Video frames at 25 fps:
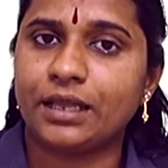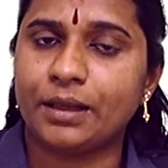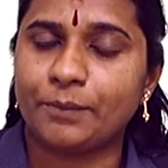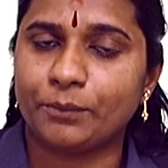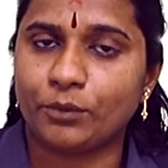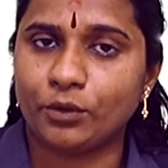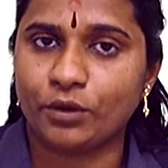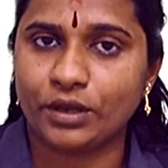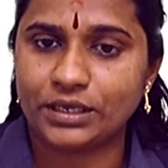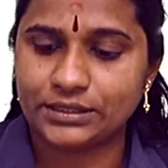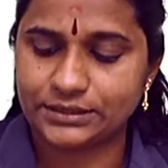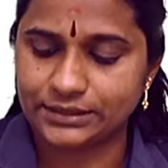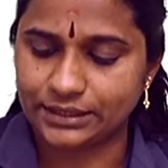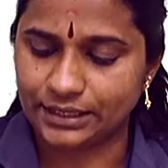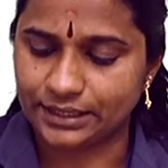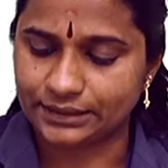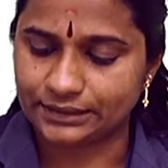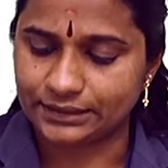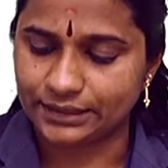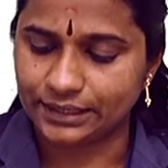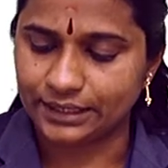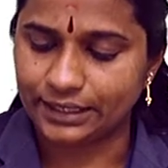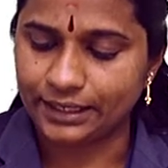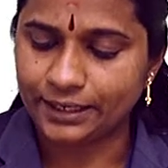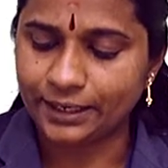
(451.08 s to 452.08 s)
employees are
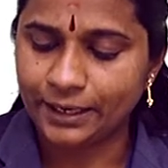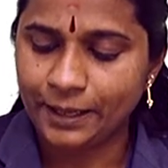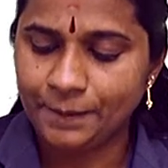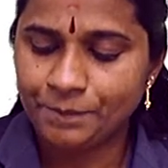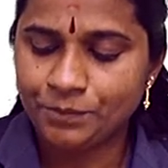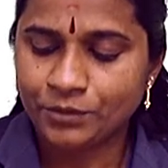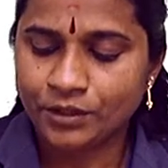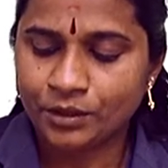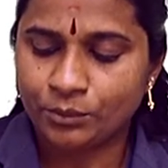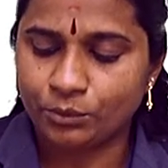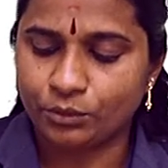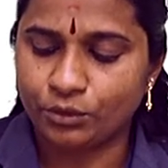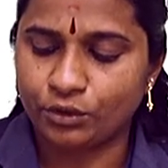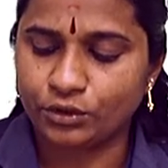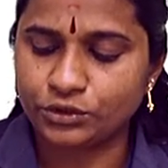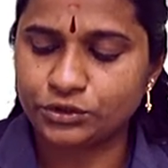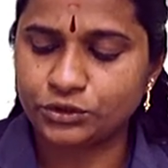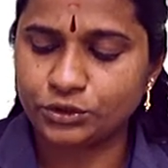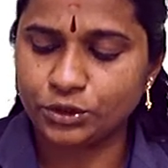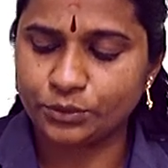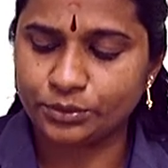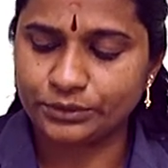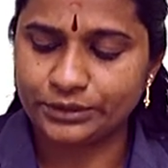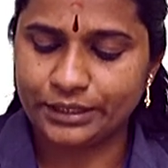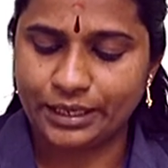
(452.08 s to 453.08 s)
there.
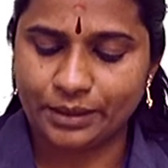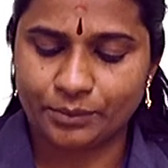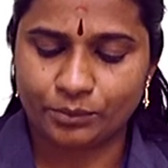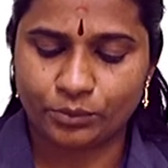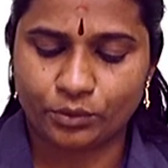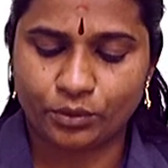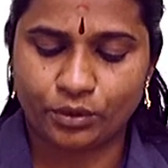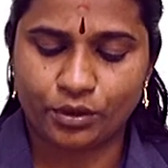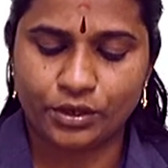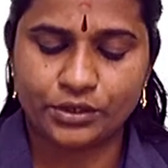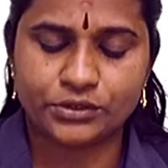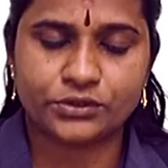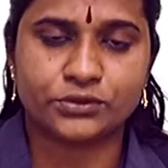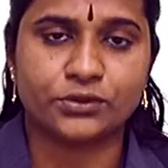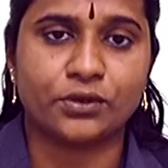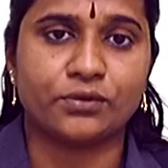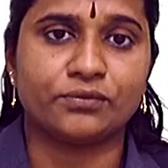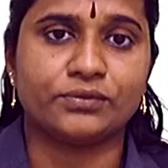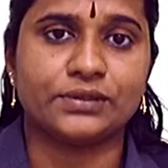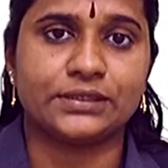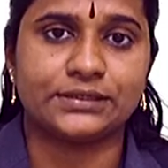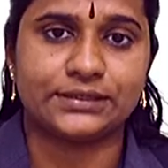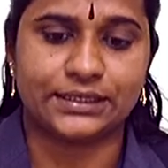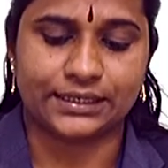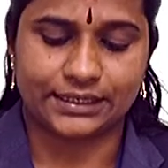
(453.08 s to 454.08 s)
Most of the employees
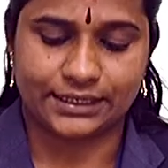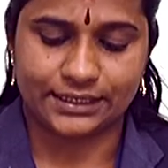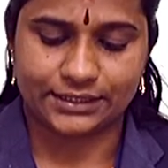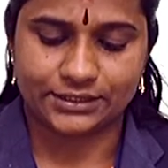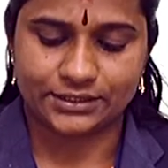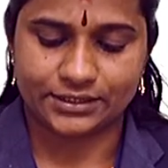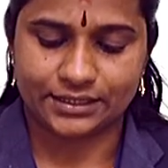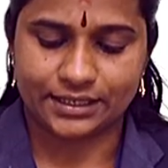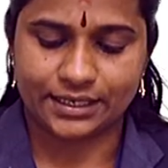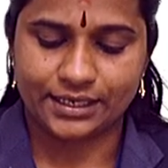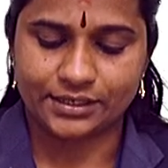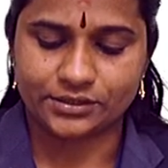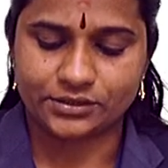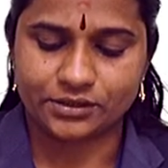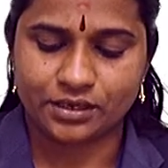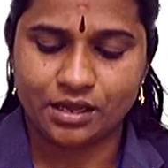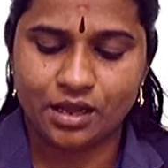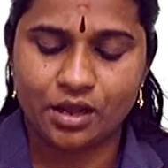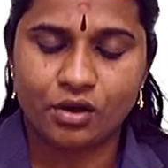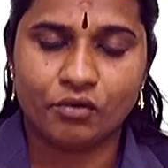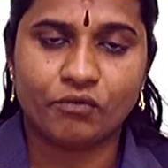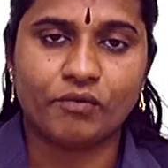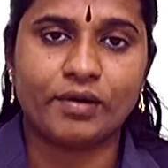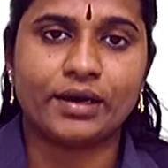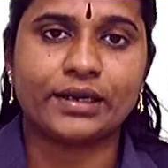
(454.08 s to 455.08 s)
of the Secretariat
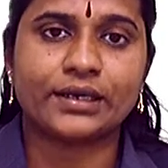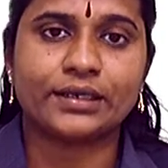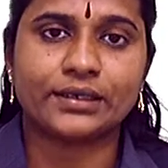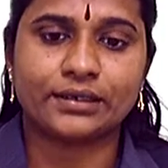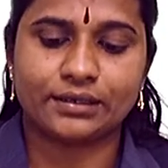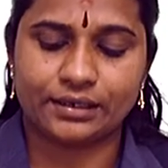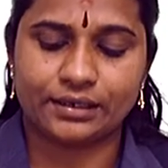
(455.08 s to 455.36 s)
work